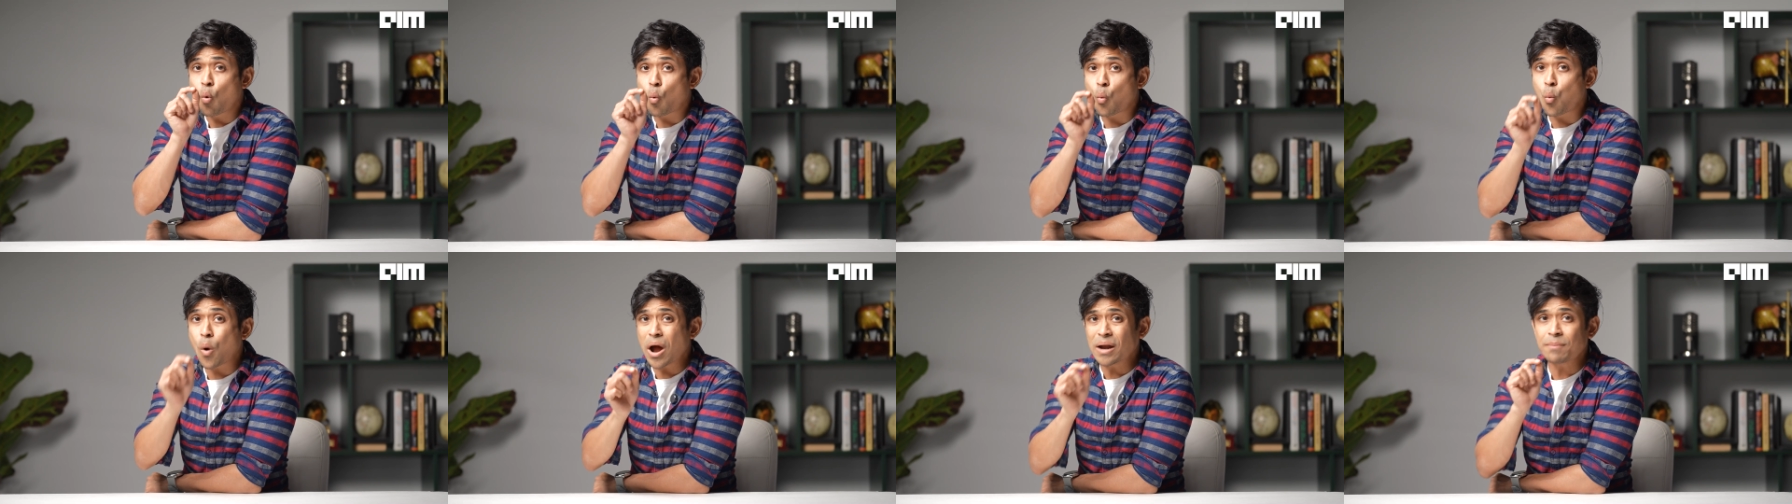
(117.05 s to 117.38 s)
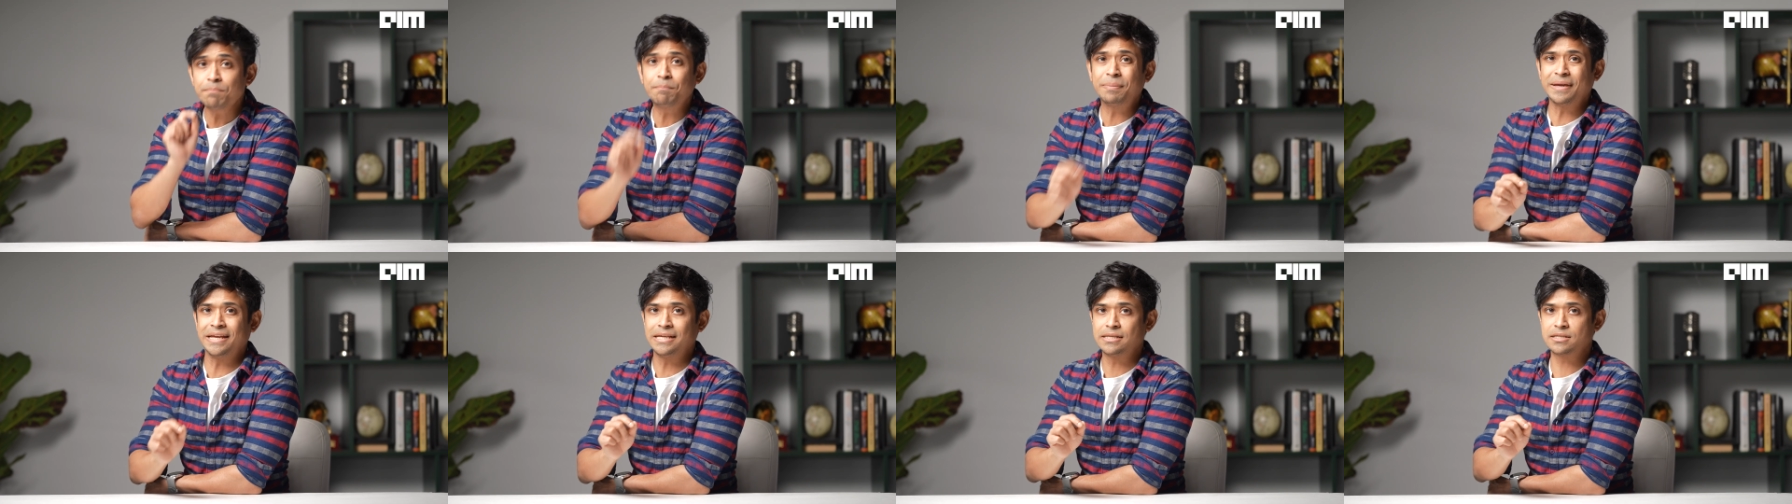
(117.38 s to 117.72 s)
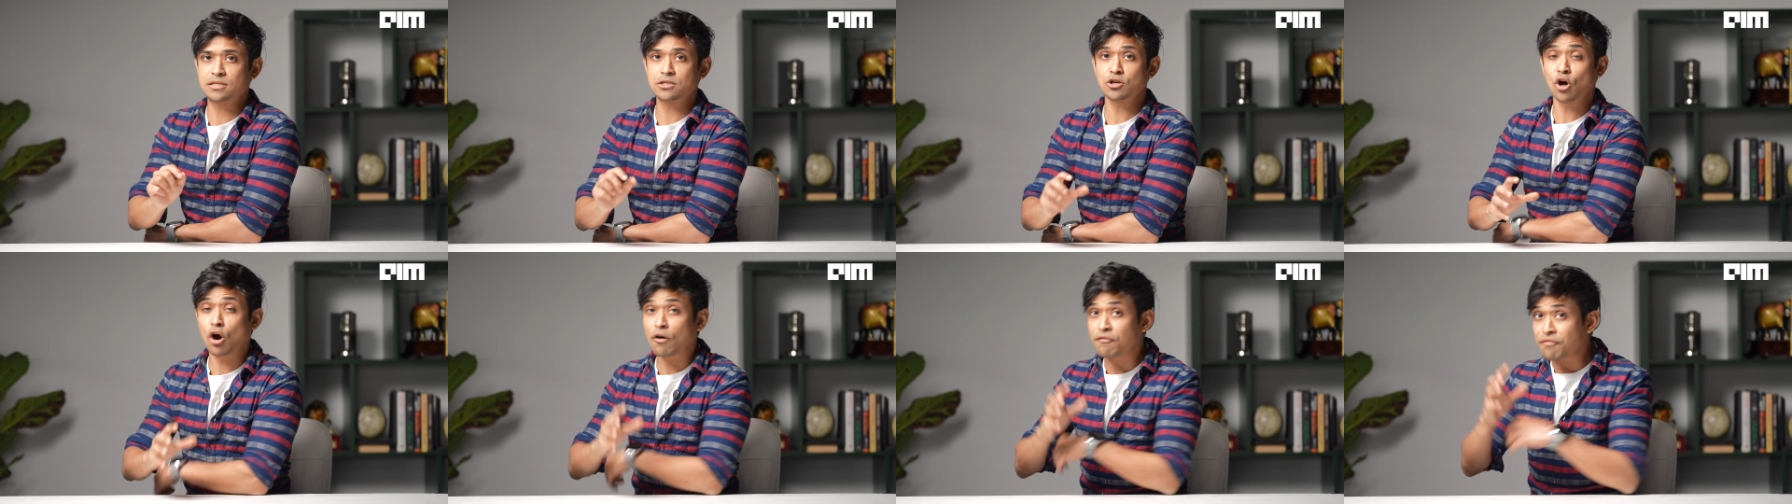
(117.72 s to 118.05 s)
one
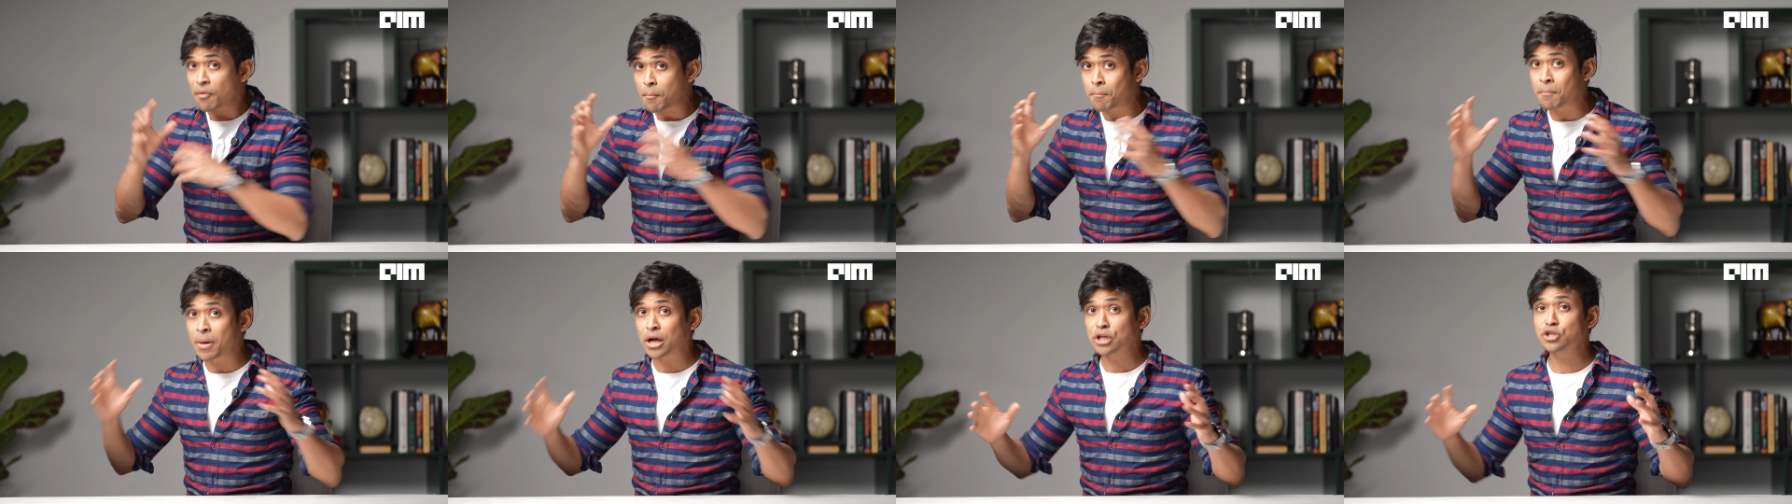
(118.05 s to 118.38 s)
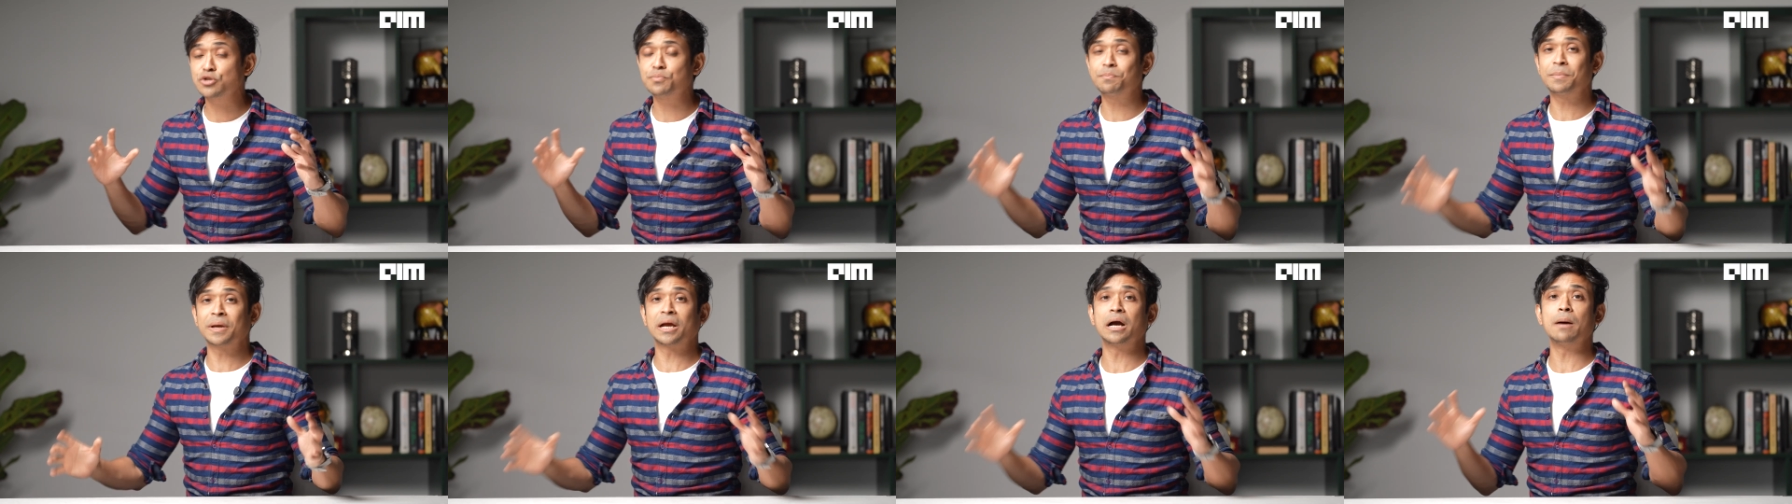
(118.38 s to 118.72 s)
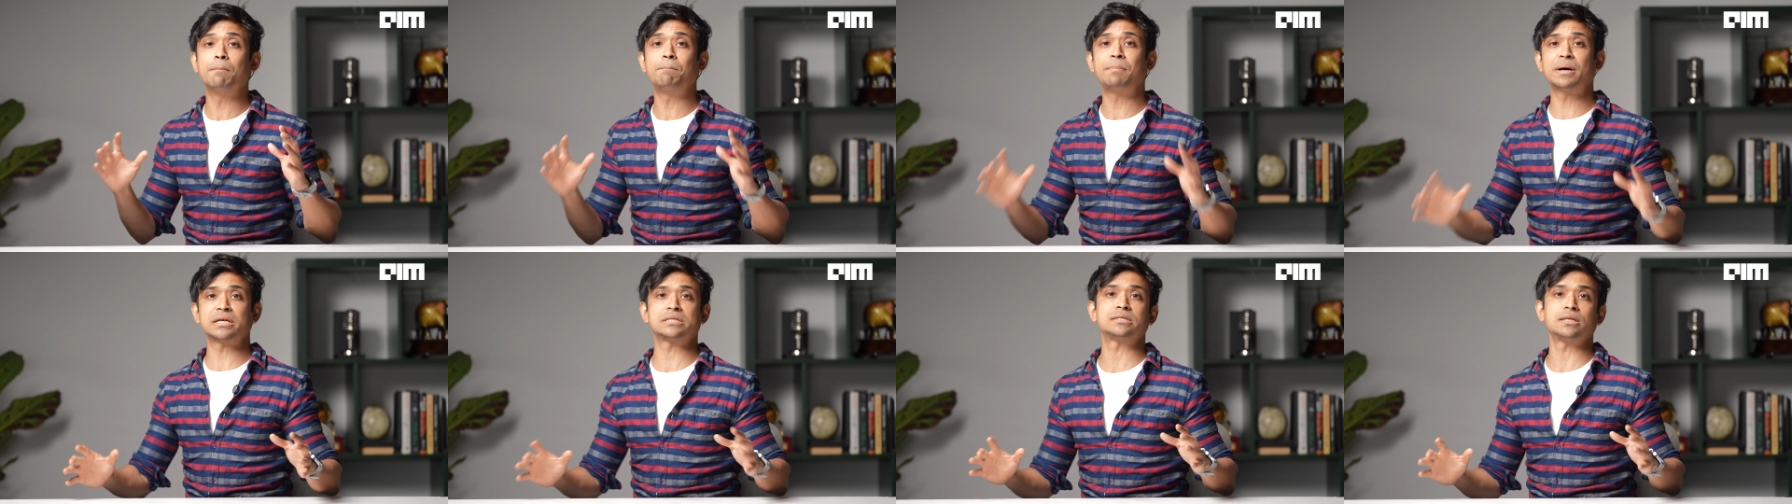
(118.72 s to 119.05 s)
piece of a much bigger
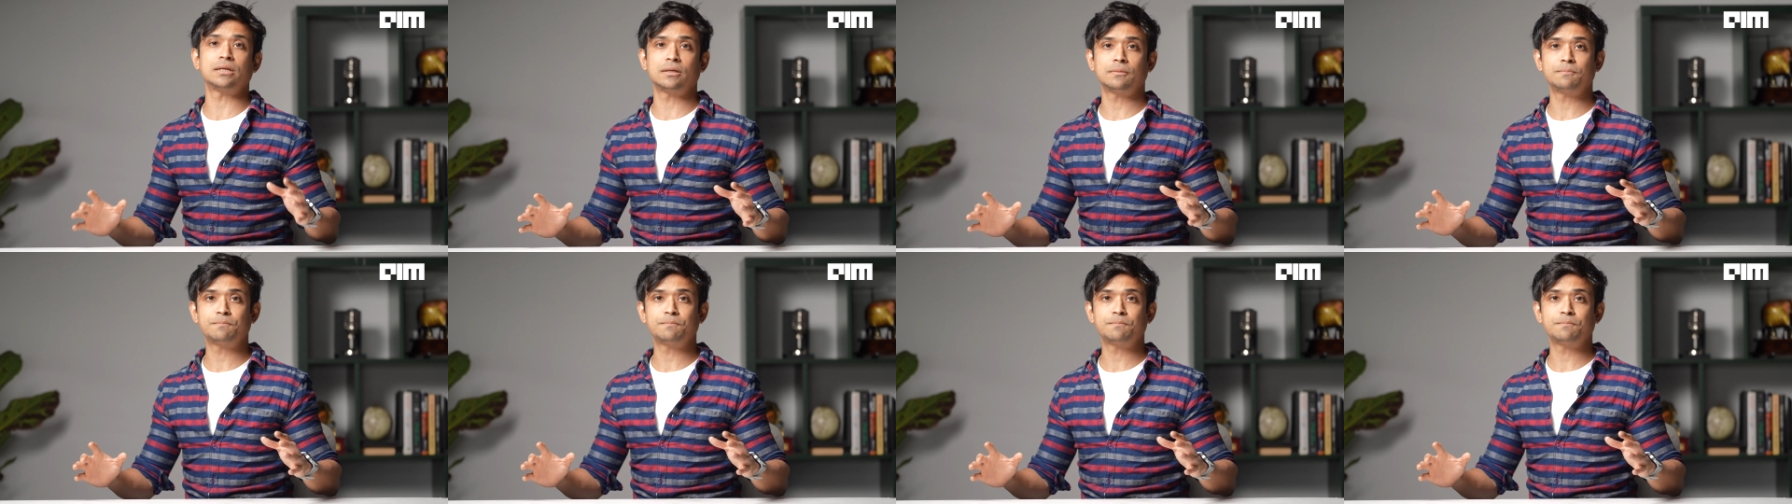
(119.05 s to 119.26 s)
puzzle.